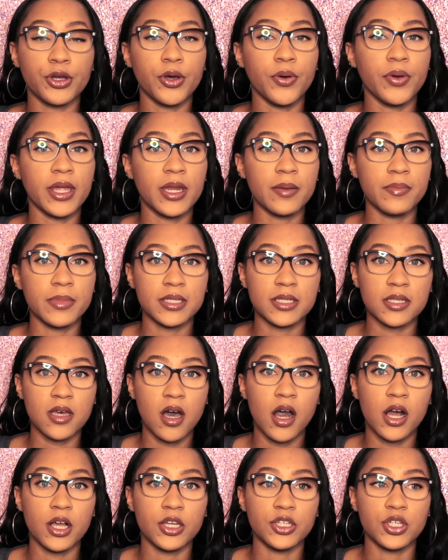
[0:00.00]
to go get a
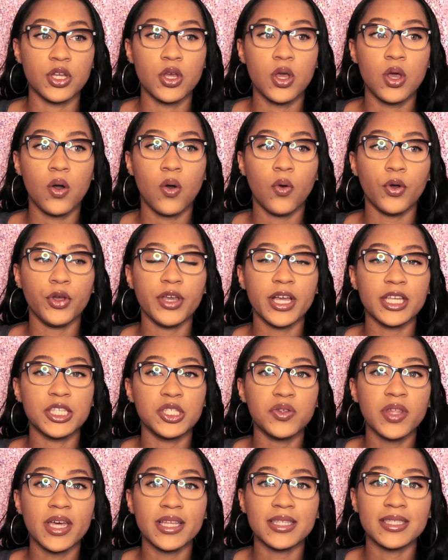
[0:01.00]
massage or you guys
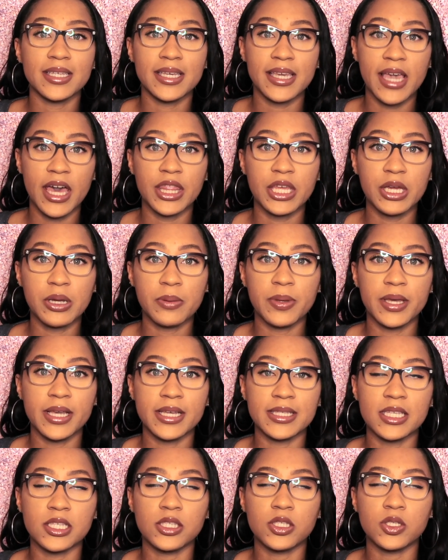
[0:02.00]
do that together
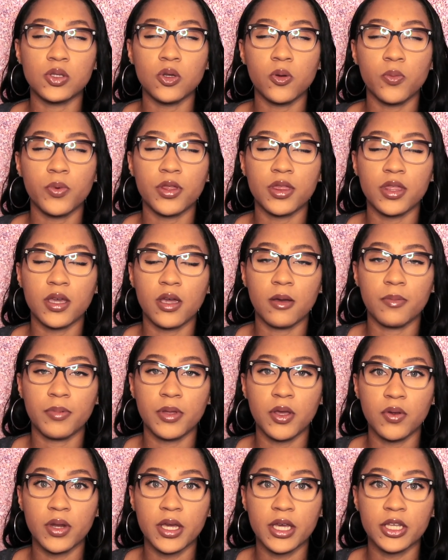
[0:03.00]
because it's super
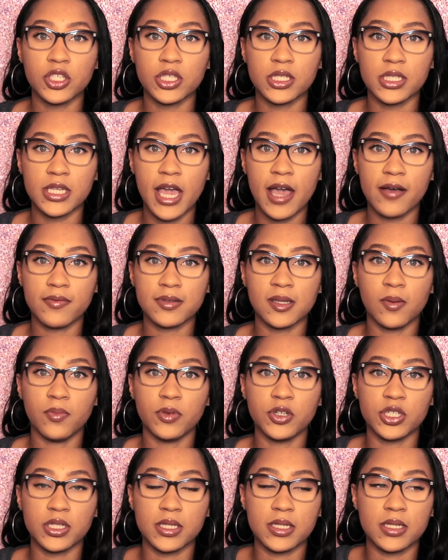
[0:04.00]
therapeutic just to have
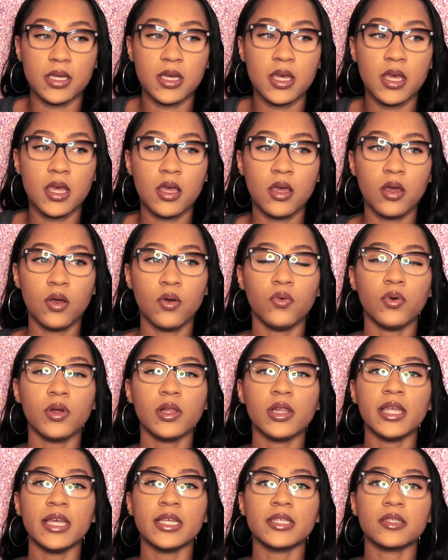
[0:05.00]
someone just
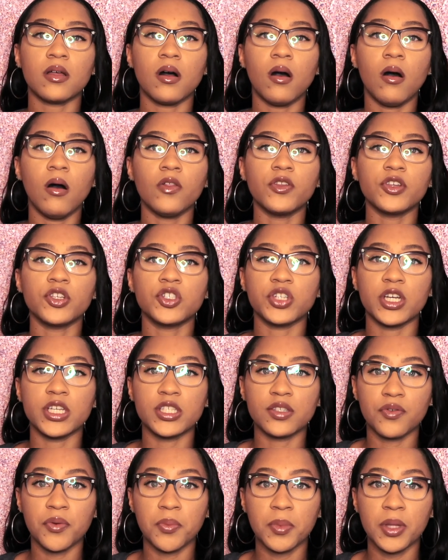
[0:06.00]
release all the
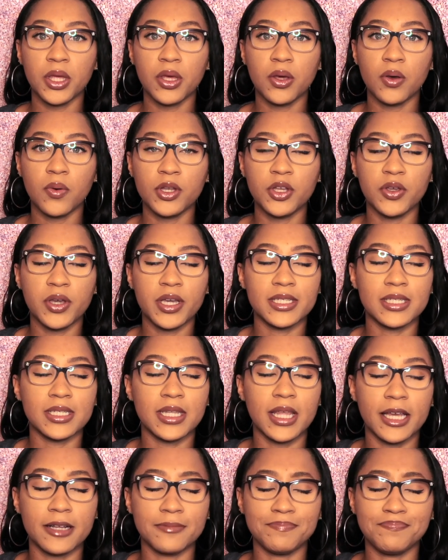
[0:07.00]
stress from you and you get to
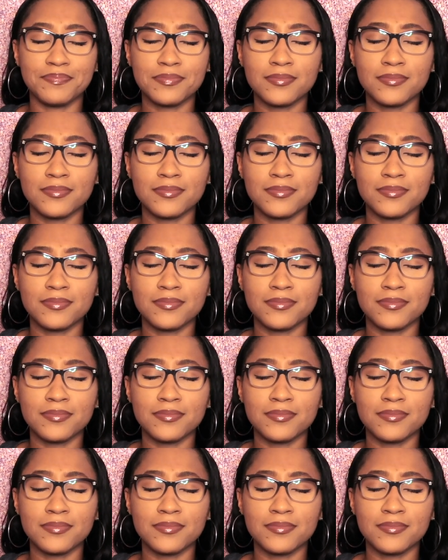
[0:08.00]
like